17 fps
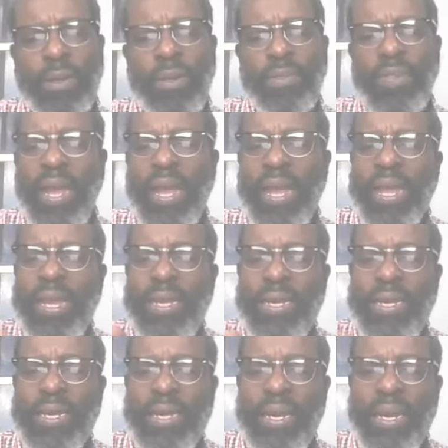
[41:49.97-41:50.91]
That he
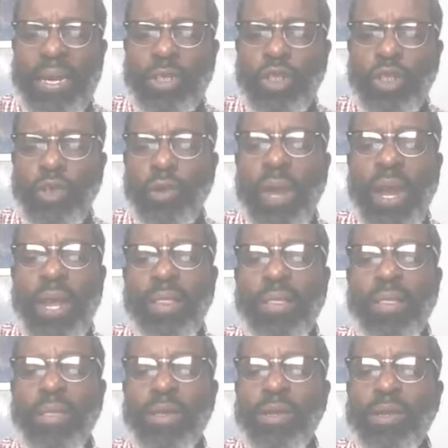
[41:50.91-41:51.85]
can tread
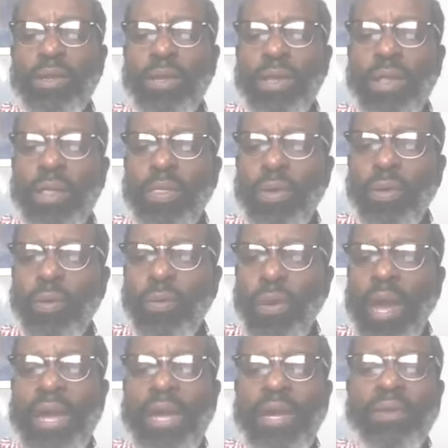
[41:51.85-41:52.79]
the
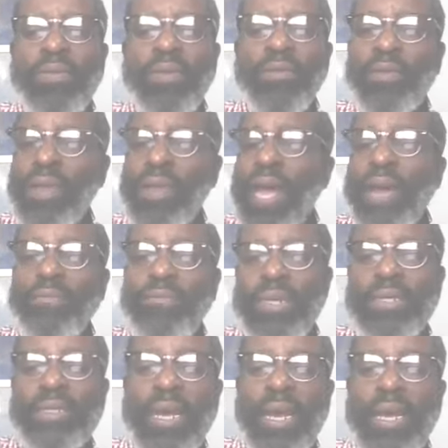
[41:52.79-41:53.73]
ways of life
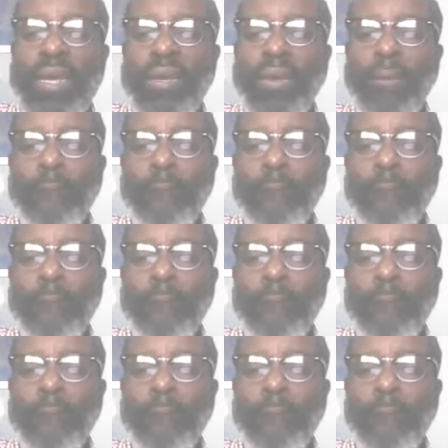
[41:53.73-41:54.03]
today